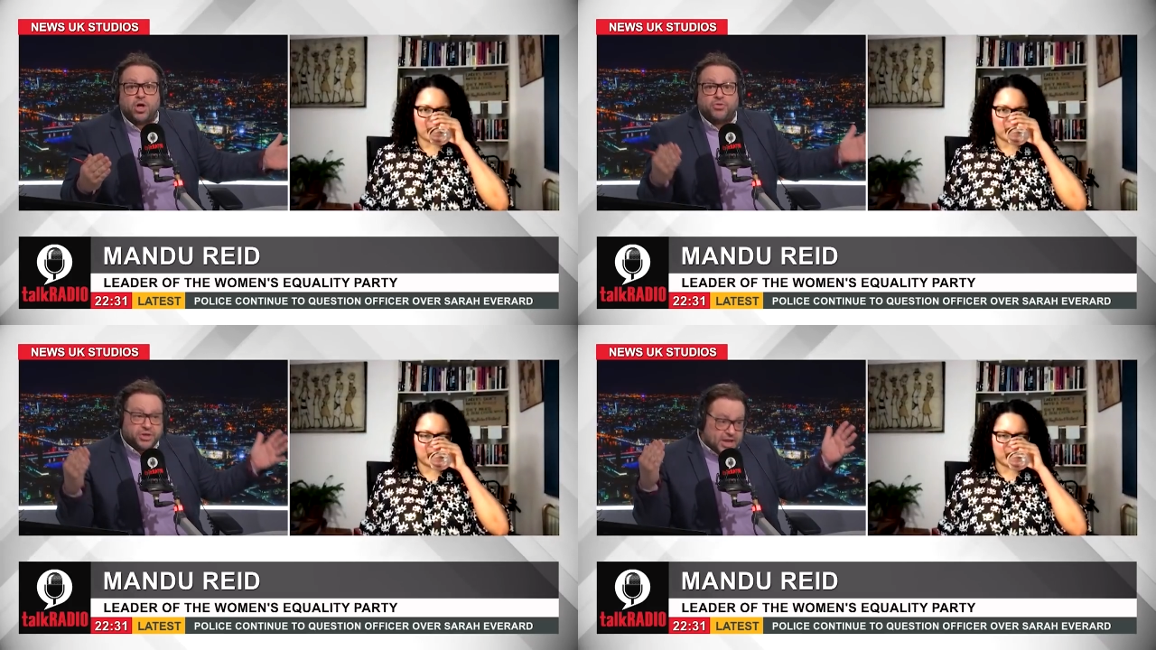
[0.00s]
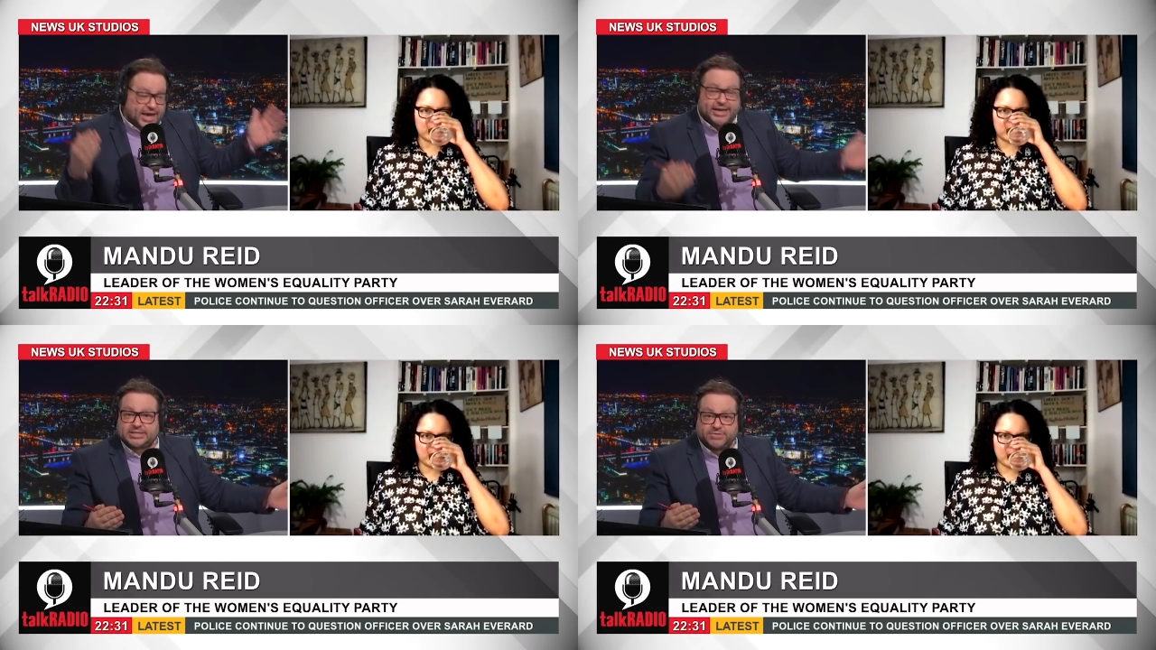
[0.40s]
Speaker 1: the
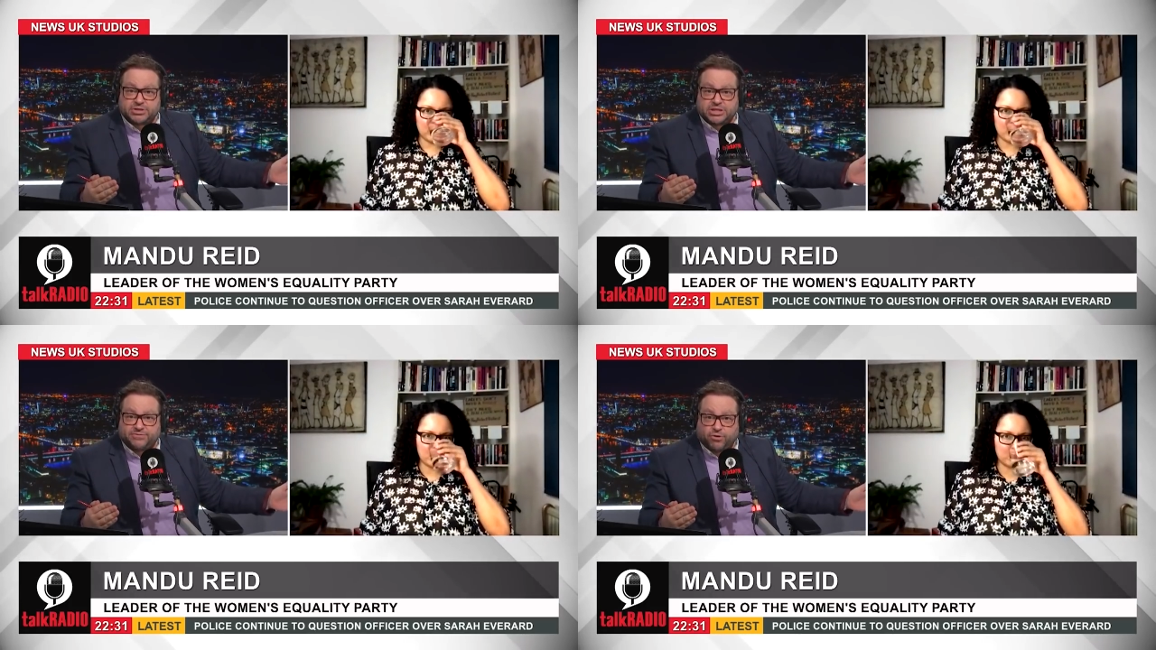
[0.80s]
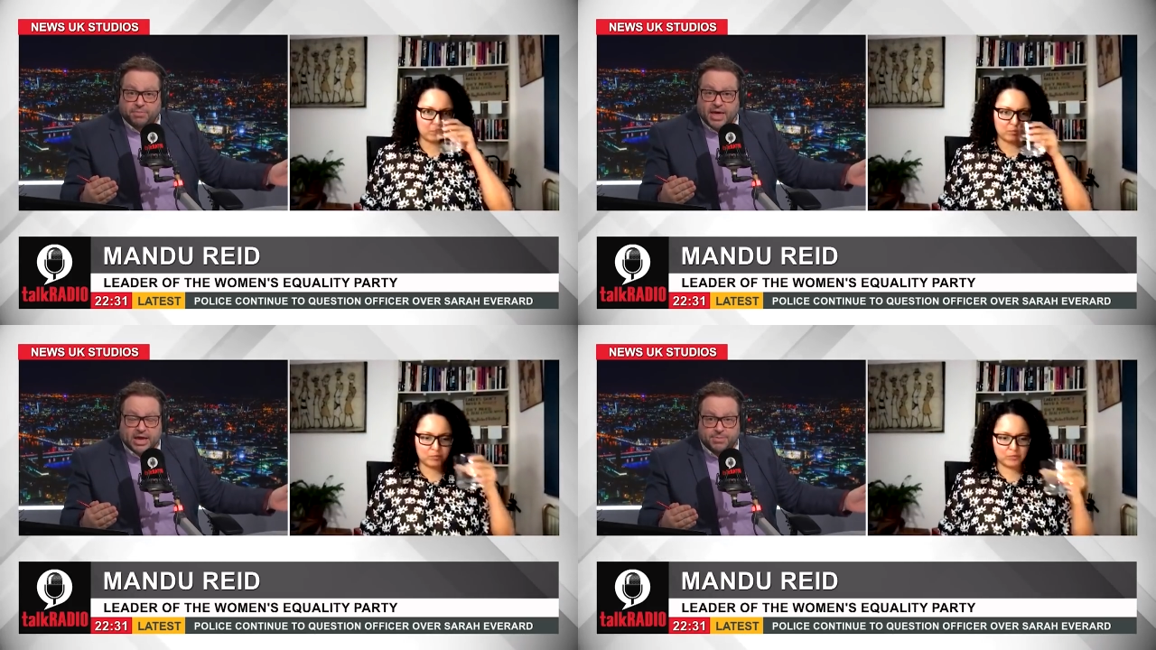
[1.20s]
negativity
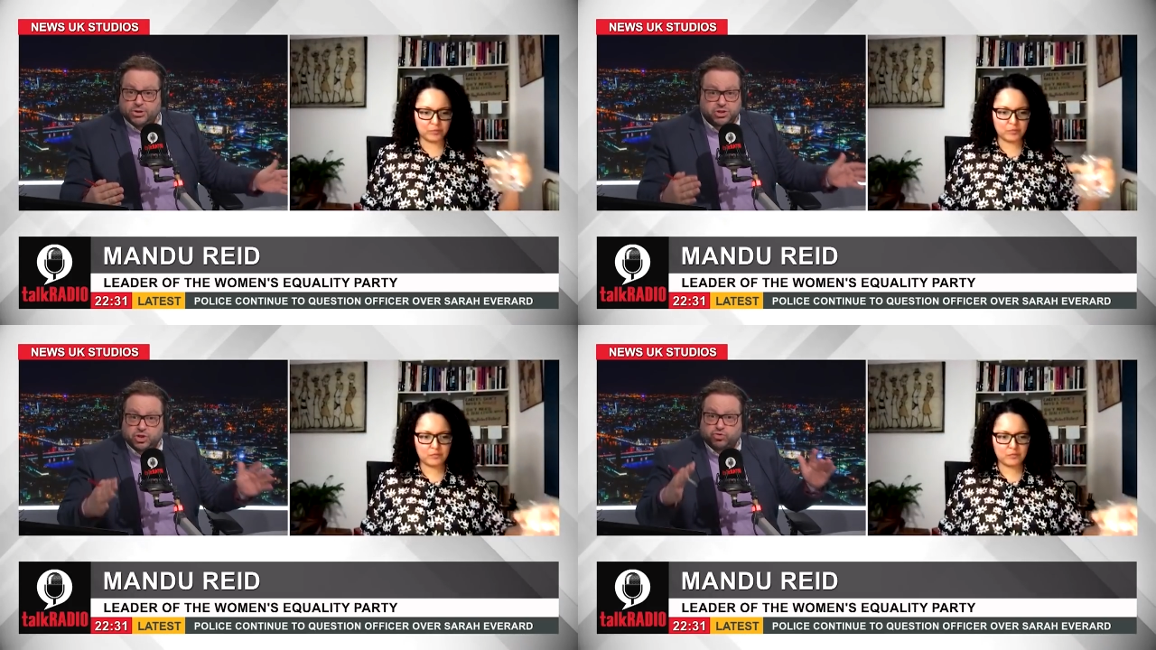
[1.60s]
from that community,